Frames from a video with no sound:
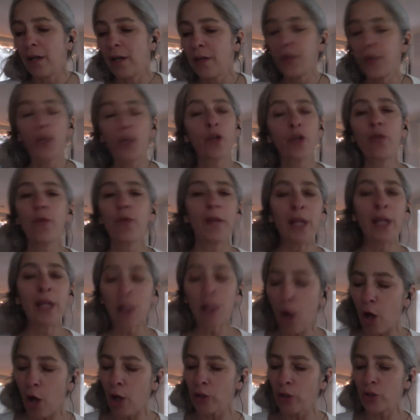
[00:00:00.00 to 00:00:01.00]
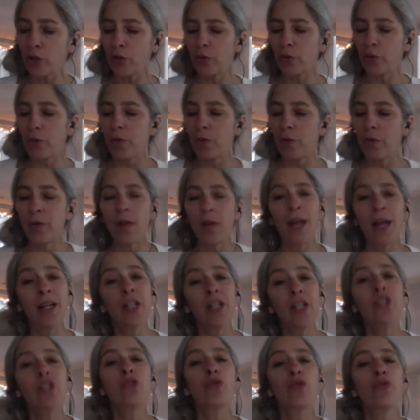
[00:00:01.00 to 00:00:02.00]
the creed all truth, and
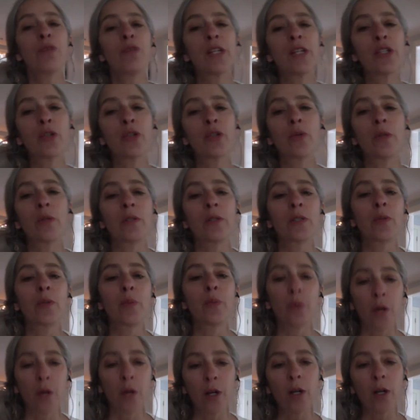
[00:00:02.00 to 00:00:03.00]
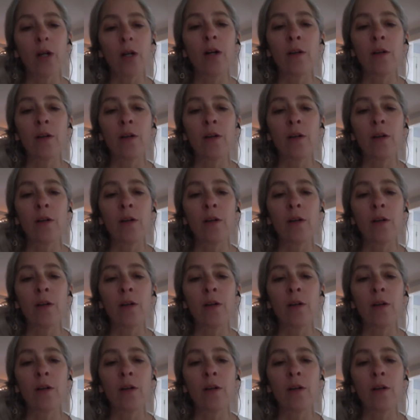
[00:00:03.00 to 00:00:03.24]
its rituals work of